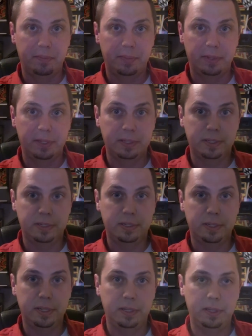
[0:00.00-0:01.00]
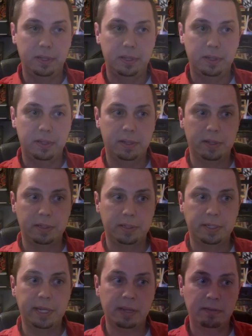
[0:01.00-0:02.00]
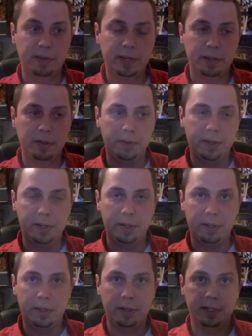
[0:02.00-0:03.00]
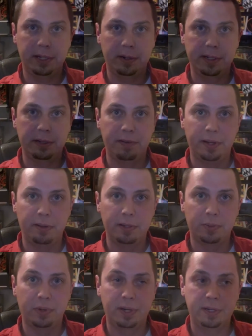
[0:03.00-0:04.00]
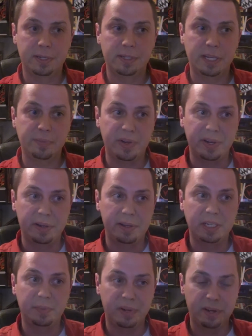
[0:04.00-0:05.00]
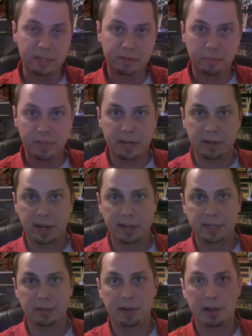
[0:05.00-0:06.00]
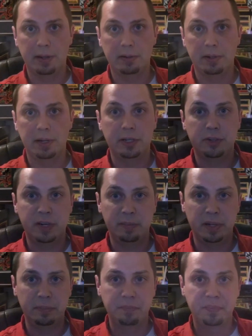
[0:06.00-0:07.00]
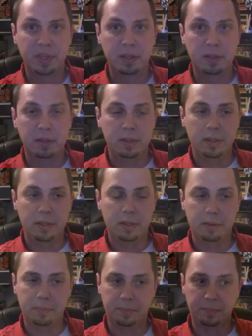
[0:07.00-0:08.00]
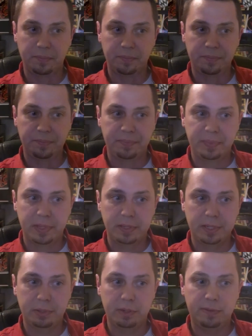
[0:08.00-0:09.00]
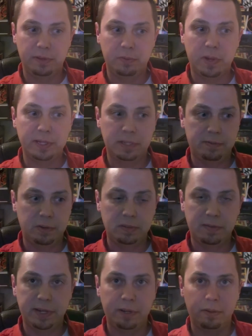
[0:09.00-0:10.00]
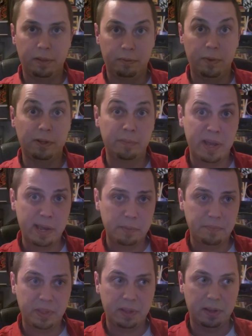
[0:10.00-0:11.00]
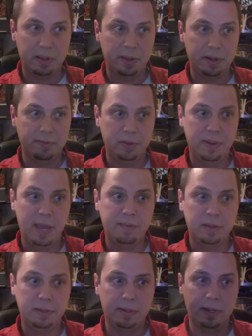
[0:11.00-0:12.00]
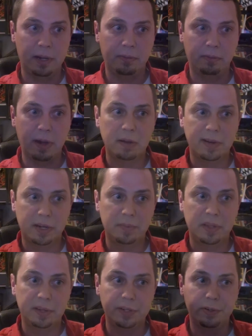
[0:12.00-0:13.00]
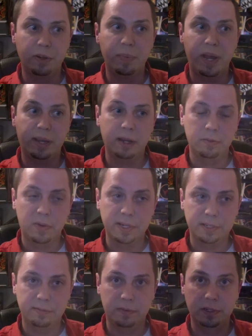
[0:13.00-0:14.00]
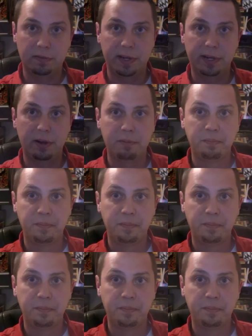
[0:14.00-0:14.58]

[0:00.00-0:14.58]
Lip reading: This is the second video in a series of videos where I discuss my experience with bladder cancer and treatment. So if you've watched the first video, then welcome back. And if you haven't, then I recommend that you go back and watch the first video.